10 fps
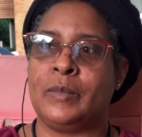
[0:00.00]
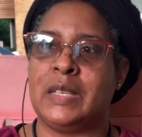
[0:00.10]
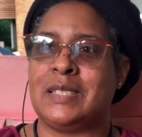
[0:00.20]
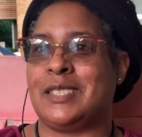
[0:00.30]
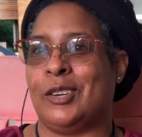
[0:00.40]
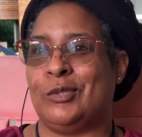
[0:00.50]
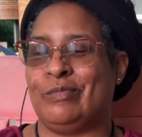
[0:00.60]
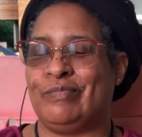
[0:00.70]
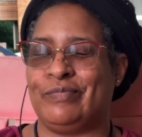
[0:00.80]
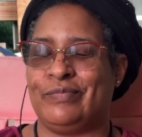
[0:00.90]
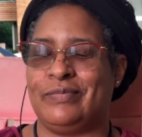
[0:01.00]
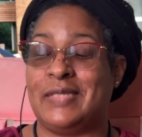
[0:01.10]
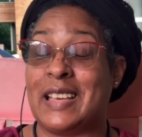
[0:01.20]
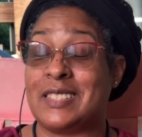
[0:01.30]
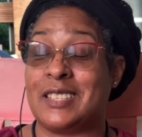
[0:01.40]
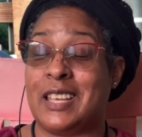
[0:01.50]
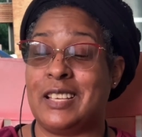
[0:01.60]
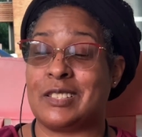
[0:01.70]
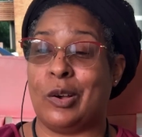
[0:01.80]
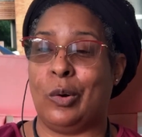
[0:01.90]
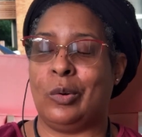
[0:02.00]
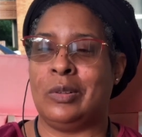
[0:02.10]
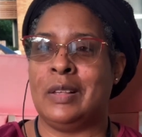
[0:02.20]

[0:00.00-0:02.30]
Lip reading: So that's today's goal.